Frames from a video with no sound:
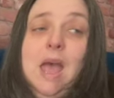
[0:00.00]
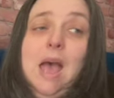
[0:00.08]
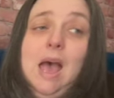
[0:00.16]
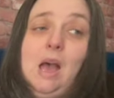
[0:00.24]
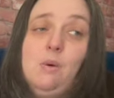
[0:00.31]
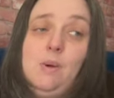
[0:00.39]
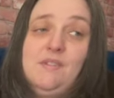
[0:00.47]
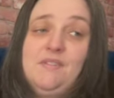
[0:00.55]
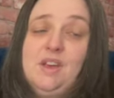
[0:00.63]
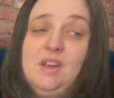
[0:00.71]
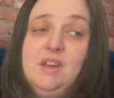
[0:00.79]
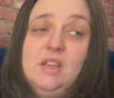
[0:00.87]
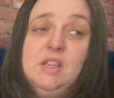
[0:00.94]
However,
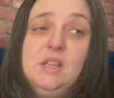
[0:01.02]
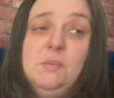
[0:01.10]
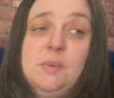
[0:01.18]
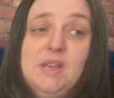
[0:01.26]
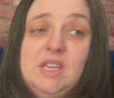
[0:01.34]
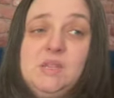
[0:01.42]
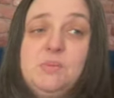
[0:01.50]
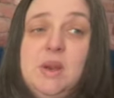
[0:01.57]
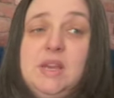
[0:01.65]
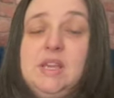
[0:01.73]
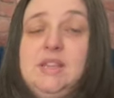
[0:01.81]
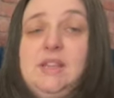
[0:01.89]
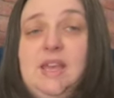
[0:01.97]
the biggest
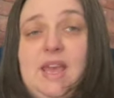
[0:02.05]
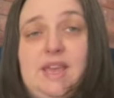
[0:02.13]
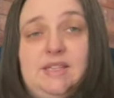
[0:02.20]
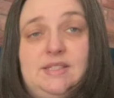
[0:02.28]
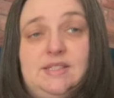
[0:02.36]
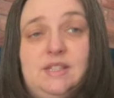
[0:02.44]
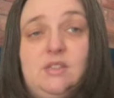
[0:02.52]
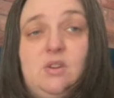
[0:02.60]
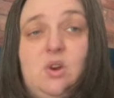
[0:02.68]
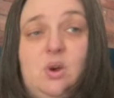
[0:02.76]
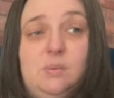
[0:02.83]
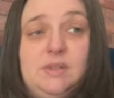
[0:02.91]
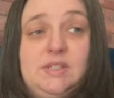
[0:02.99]
break in the case didn't
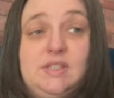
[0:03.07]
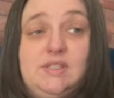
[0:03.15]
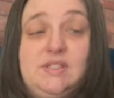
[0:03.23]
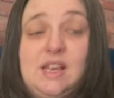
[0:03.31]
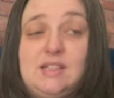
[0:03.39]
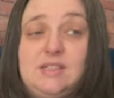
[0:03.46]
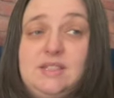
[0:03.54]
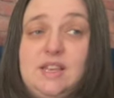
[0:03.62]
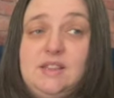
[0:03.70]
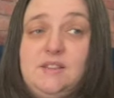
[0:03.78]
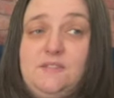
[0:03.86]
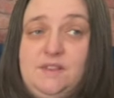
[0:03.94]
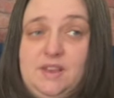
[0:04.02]
come until Saturday
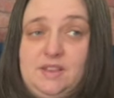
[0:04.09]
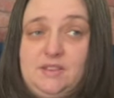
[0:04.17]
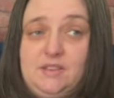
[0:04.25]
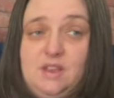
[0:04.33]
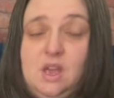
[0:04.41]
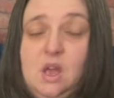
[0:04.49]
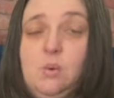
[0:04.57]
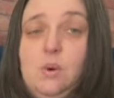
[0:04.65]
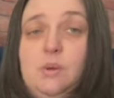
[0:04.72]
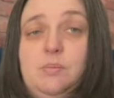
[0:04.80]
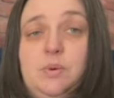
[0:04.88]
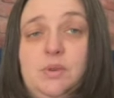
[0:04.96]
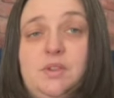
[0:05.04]
the 5th,
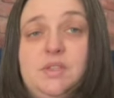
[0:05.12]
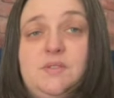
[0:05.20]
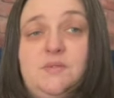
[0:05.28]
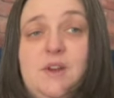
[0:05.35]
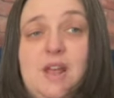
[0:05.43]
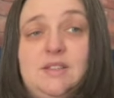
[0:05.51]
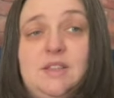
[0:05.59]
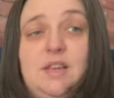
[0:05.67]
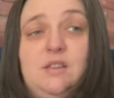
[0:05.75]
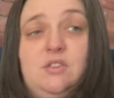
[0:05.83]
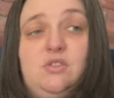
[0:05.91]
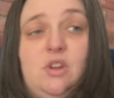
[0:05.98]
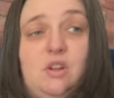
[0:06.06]
when brothers Fred
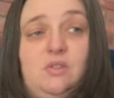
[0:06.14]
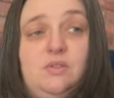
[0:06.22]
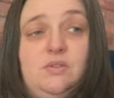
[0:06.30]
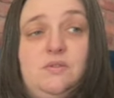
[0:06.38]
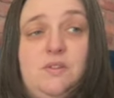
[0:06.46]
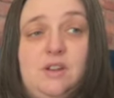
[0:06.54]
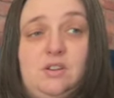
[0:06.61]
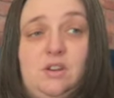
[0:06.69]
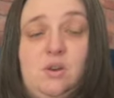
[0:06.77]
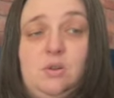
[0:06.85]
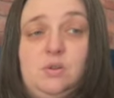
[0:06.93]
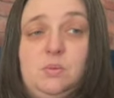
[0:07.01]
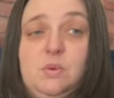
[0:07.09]
and Donald
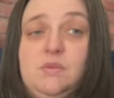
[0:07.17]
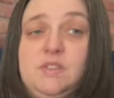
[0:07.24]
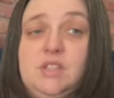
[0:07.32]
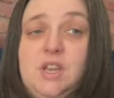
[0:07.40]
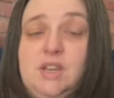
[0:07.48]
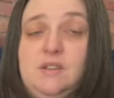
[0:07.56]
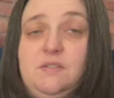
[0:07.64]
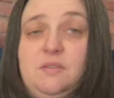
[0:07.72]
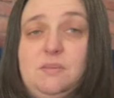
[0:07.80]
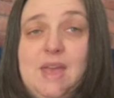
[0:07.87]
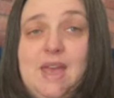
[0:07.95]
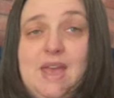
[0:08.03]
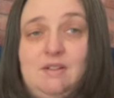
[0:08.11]
Fredgold were returning from
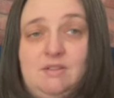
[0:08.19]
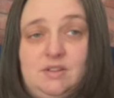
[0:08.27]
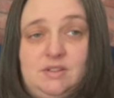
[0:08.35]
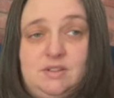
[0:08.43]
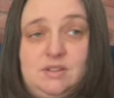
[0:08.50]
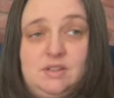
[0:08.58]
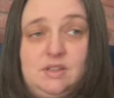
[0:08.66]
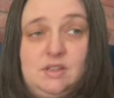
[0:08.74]
their errands.